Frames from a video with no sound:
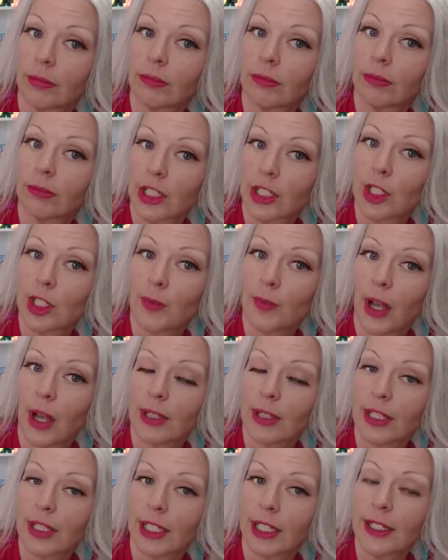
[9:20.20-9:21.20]
Let's just
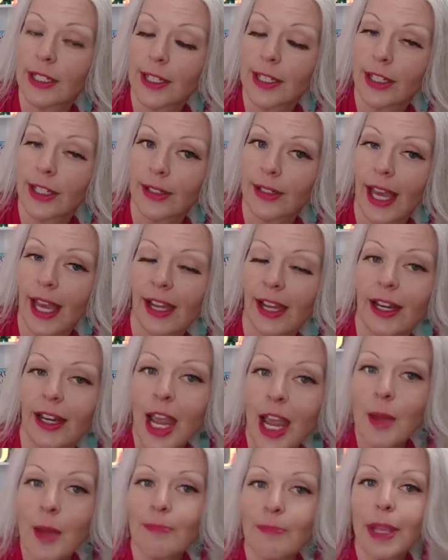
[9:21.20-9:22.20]
pause and consider that.
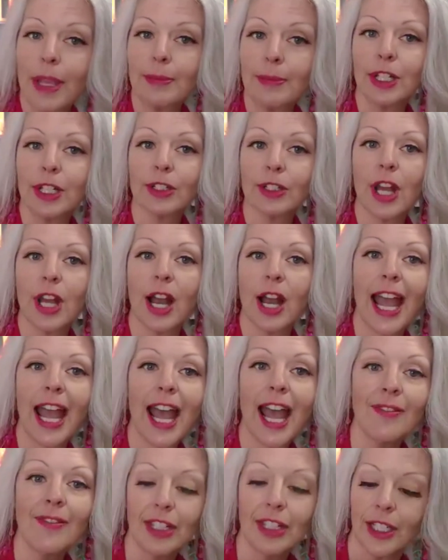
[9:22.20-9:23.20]
Maybe you're not
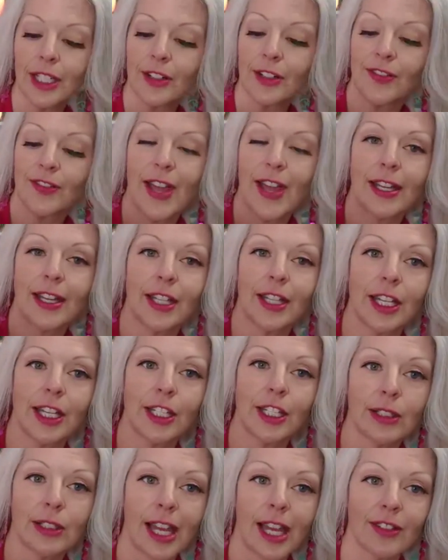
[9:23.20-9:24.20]
having enough fat
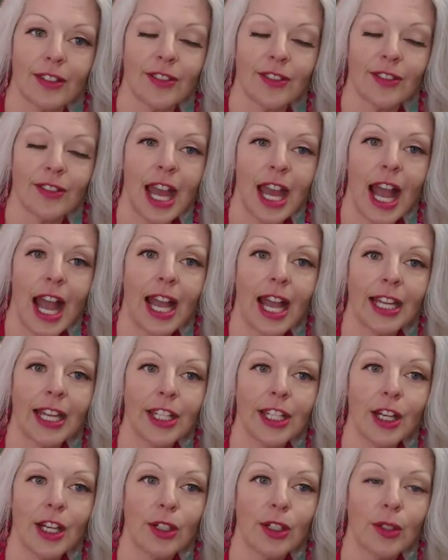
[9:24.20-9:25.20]
in your life. I
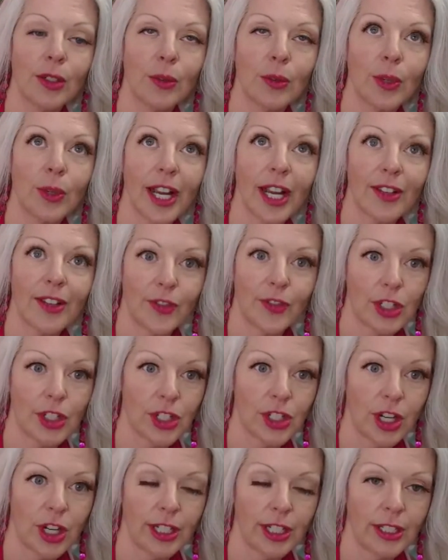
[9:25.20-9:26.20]
know when I first
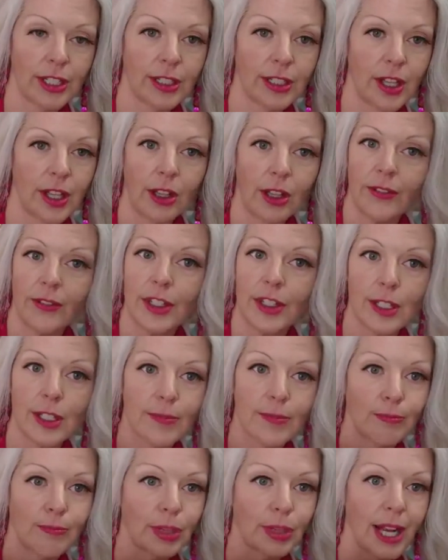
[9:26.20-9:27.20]
started all of
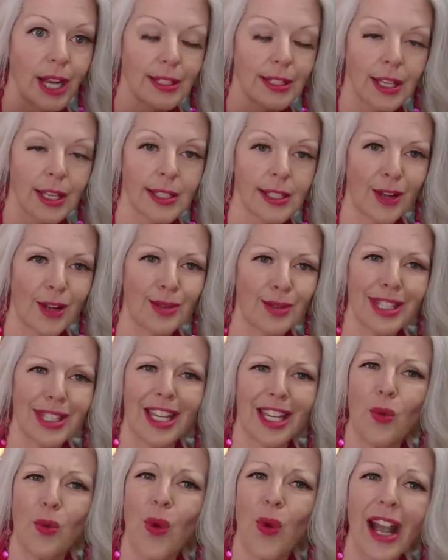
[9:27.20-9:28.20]
this process, I was
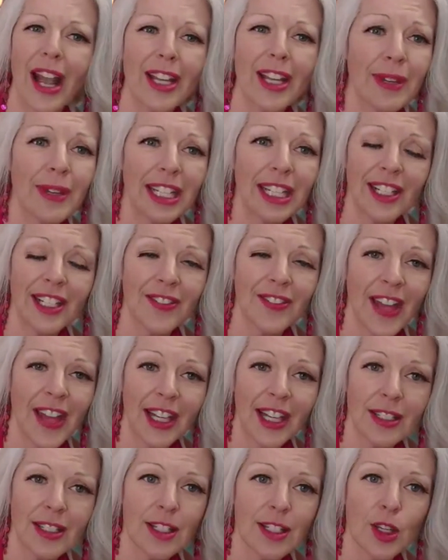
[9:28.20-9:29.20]
like, why am I eating
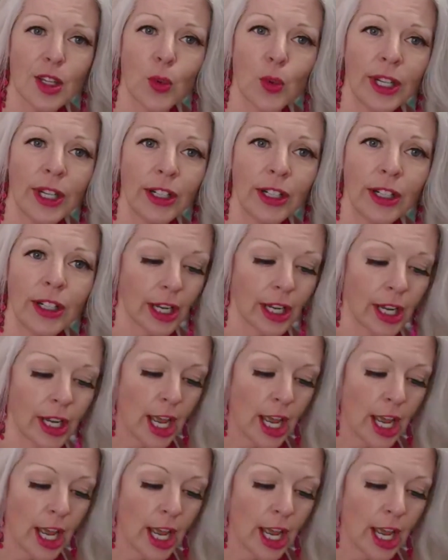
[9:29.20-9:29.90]
fat? It's so weird.